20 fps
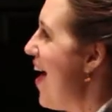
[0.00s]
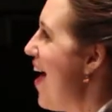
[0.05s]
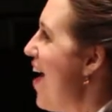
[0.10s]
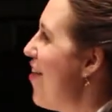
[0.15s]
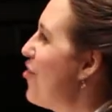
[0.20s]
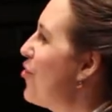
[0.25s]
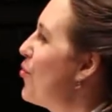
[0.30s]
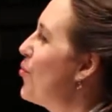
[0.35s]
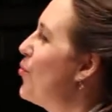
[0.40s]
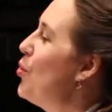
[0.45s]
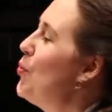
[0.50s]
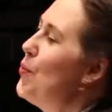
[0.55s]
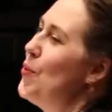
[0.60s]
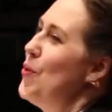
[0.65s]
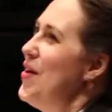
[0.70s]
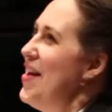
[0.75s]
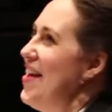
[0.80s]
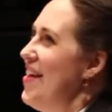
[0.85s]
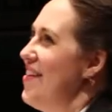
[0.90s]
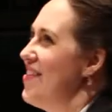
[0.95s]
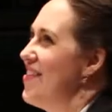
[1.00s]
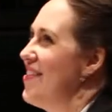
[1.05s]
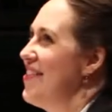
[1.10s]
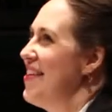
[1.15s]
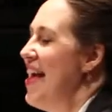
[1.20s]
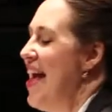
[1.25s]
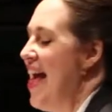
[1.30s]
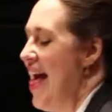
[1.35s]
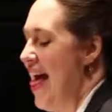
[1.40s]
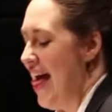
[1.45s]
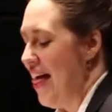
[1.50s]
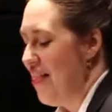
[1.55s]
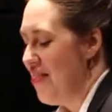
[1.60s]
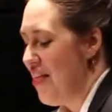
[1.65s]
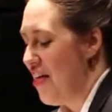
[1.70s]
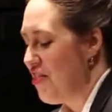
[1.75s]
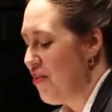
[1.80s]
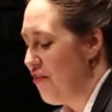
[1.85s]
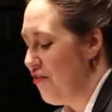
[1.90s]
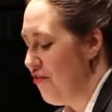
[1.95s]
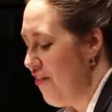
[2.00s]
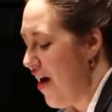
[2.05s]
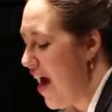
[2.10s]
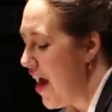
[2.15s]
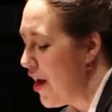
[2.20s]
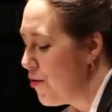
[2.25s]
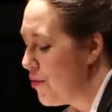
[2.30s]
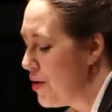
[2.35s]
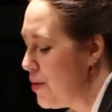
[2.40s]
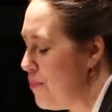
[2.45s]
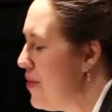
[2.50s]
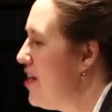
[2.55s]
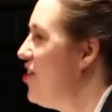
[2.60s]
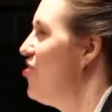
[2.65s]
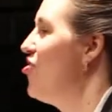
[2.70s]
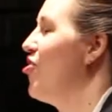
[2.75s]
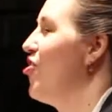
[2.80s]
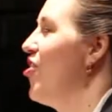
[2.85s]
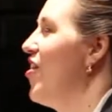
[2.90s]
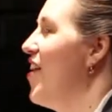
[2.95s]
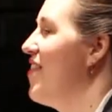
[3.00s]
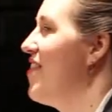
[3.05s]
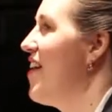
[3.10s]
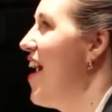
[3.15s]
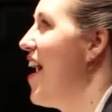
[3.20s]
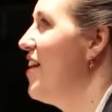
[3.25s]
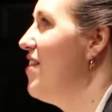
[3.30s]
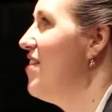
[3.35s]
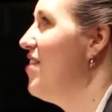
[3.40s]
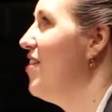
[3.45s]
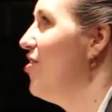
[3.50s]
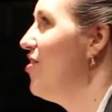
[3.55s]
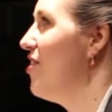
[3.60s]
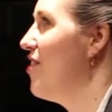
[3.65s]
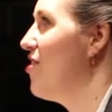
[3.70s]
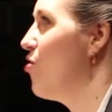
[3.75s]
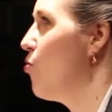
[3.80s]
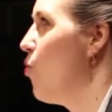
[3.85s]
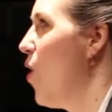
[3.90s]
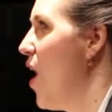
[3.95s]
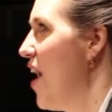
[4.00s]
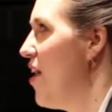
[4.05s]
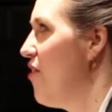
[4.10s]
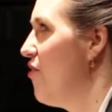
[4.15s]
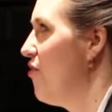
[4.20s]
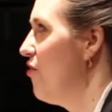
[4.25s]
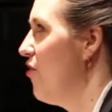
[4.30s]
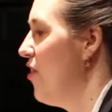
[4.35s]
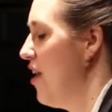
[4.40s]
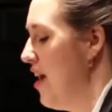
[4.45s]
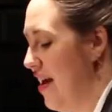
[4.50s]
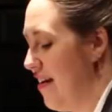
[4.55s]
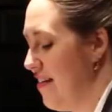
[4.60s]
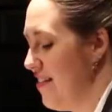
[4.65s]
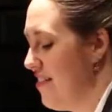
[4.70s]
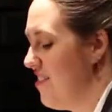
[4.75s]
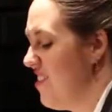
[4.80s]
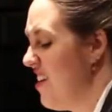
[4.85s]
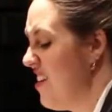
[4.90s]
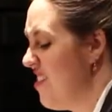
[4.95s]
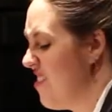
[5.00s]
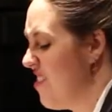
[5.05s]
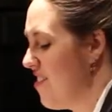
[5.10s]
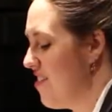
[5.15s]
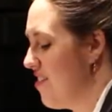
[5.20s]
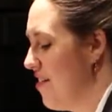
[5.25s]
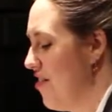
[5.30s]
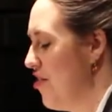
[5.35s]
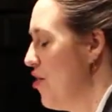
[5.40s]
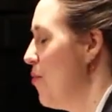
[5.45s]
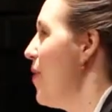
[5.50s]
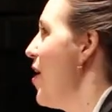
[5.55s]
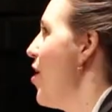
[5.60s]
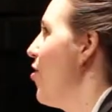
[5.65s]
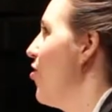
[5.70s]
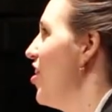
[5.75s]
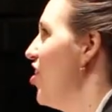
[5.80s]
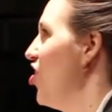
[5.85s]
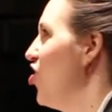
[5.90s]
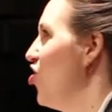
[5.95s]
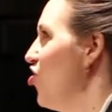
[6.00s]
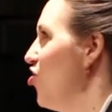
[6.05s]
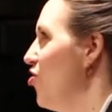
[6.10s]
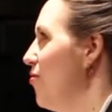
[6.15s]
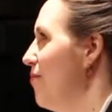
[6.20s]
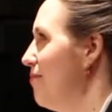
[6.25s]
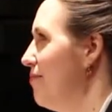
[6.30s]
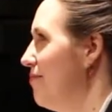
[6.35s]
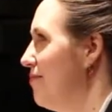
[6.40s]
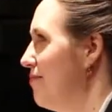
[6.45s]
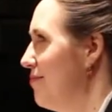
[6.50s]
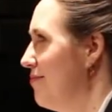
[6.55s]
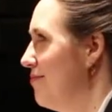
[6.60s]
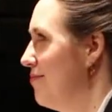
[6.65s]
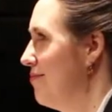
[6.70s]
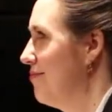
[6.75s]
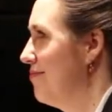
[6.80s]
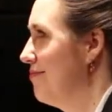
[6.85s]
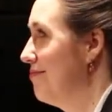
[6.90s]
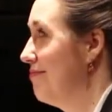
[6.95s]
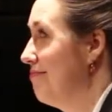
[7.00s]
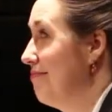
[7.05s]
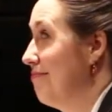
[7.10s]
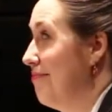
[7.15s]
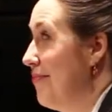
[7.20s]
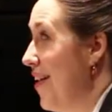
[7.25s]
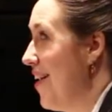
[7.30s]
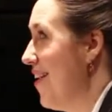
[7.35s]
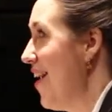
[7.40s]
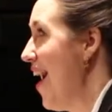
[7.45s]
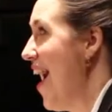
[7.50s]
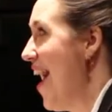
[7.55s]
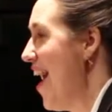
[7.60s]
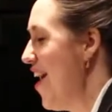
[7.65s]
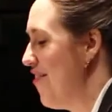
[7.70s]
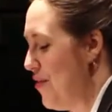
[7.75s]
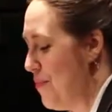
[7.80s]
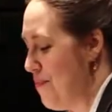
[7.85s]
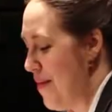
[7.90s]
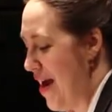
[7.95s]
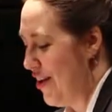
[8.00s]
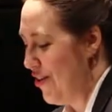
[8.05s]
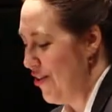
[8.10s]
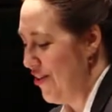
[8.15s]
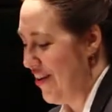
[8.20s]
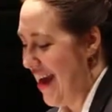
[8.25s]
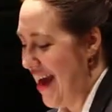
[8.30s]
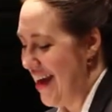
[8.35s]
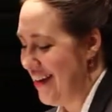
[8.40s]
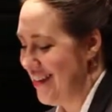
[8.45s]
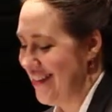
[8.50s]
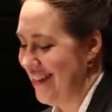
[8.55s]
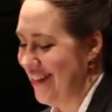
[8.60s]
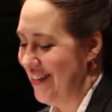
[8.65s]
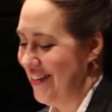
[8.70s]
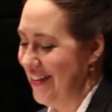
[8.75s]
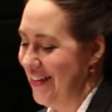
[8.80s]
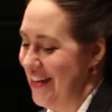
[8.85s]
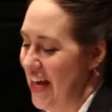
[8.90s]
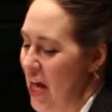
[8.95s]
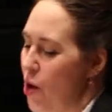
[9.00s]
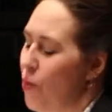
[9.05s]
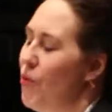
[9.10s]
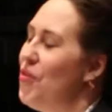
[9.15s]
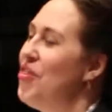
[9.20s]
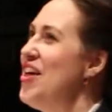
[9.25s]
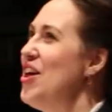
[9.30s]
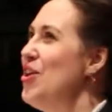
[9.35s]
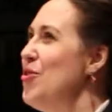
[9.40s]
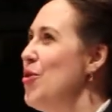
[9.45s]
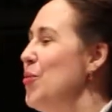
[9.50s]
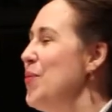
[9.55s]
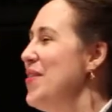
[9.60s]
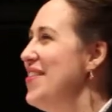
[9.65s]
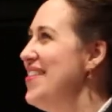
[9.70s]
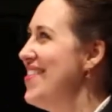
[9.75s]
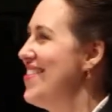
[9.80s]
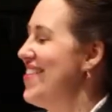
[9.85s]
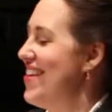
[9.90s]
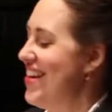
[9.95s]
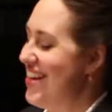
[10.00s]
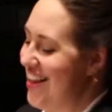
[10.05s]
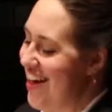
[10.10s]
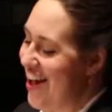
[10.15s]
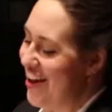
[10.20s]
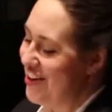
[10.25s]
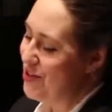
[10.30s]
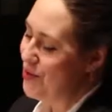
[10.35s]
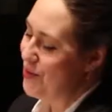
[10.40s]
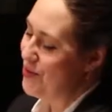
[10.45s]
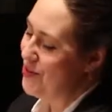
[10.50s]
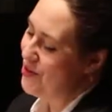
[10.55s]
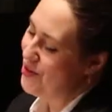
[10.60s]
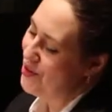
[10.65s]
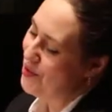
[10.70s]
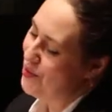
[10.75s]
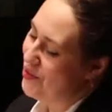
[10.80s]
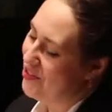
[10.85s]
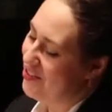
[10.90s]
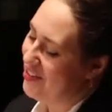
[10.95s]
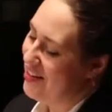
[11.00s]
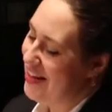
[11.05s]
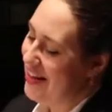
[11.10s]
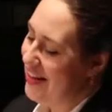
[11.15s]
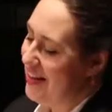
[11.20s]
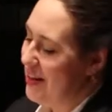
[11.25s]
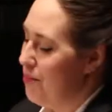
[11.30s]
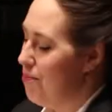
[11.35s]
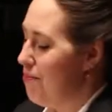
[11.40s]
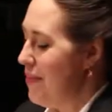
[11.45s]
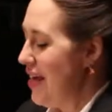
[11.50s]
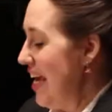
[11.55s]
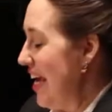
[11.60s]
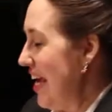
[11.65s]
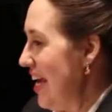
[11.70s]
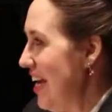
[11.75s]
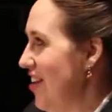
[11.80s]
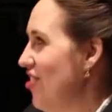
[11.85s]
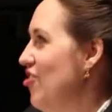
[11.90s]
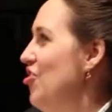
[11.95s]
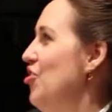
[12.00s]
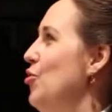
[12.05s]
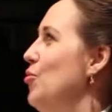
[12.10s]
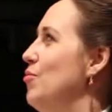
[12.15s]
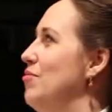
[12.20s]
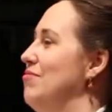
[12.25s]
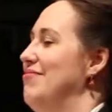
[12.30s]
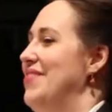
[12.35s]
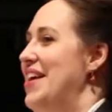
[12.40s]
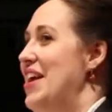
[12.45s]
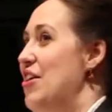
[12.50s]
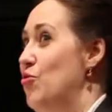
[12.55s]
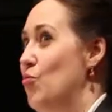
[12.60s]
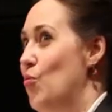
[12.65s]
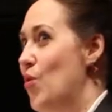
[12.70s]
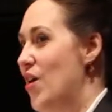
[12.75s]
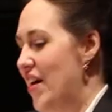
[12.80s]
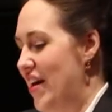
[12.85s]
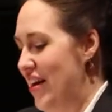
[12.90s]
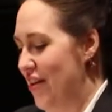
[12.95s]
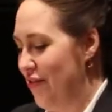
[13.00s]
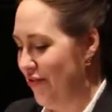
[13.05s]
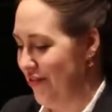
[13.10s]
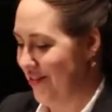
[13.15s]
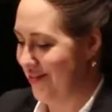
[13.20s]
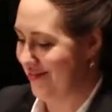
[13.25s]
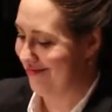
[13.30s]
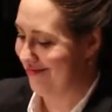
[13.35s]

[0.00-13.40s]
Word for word: and the rumor is that the fiery teacher has had Tilton's wife since the marriage. Hmm. I haven't met her yet. Well, Theodore was disinclined to introduce me to his wife.